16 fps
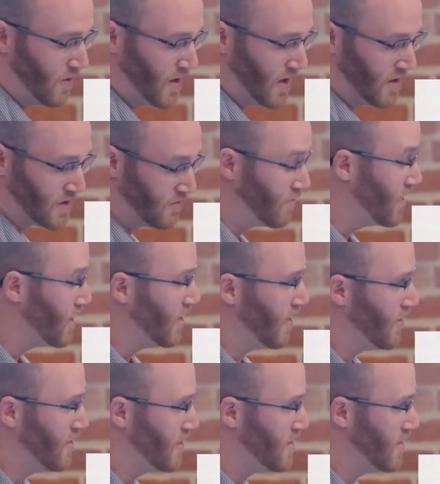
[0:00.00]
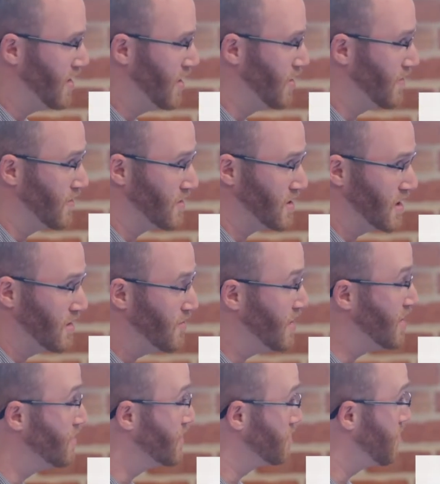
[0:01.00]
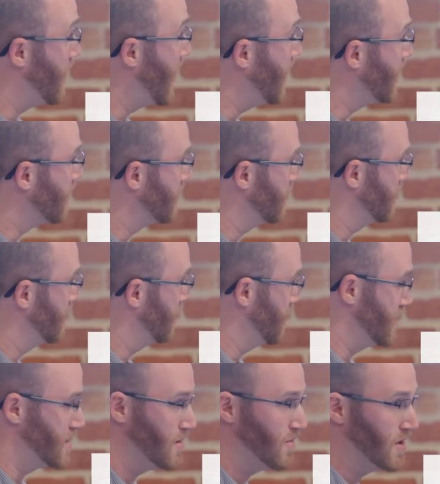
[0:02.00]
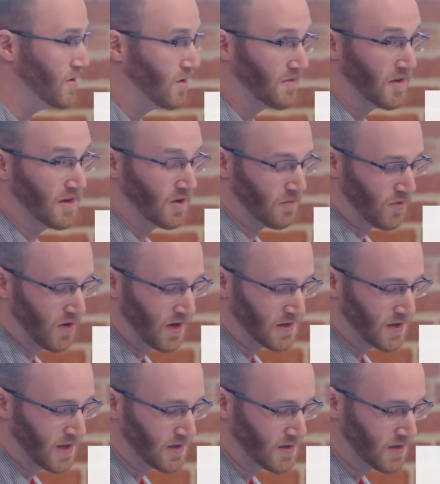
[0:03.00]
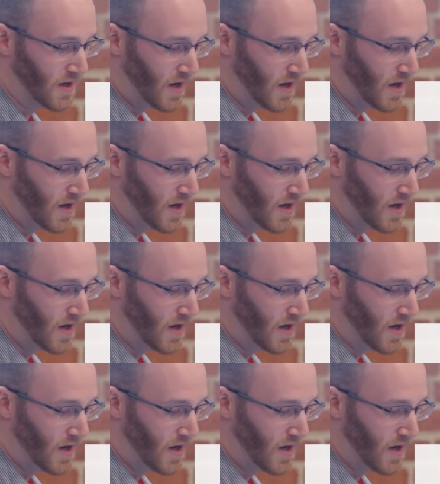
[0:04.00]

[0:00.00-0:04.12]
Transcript: here is really all you need to know if your CPU is pegged, the CPU of the Node process.